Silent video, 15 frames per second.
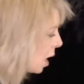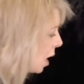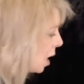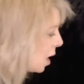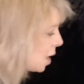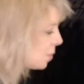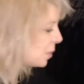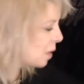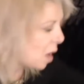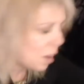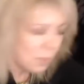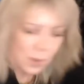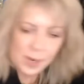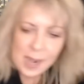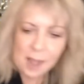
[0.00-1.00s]
Um,
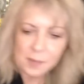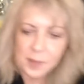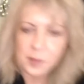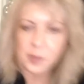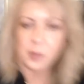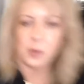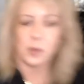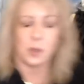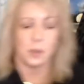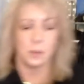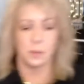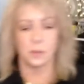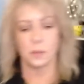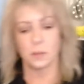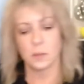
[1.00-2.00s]
I'll bring out the
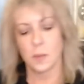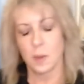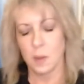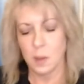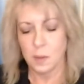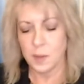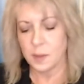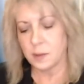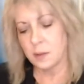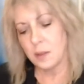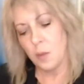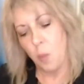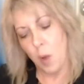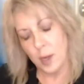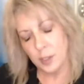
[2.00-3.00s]
turtle. This is
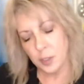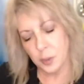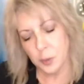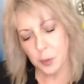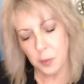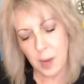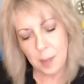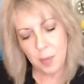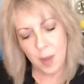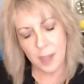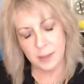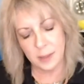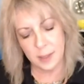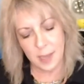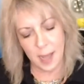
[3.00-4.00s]
the one turtle I
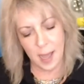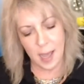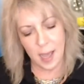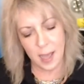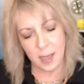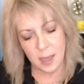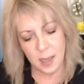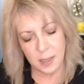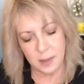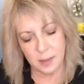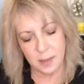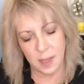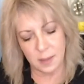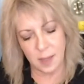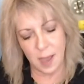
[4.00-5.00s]
brought today. It
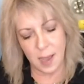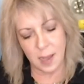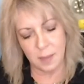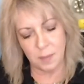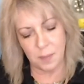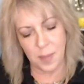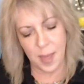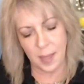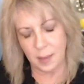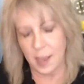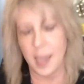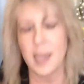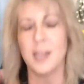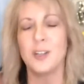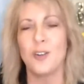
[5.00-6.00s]
says hand
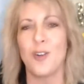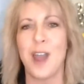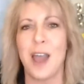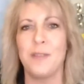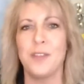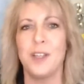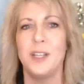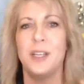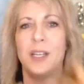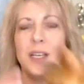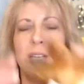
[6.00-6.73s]
handcrafted in